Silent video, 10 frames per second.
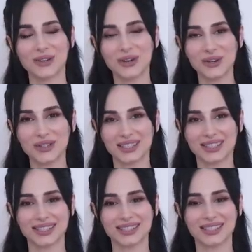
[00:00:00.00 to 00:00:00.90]

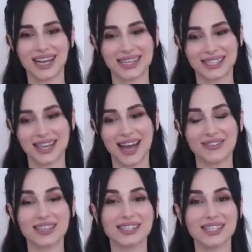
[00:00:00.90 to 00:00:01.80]
hostess and as
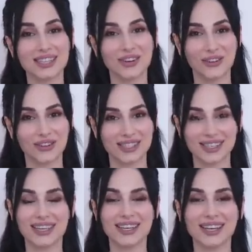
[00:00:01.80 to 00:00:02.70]
having seen all this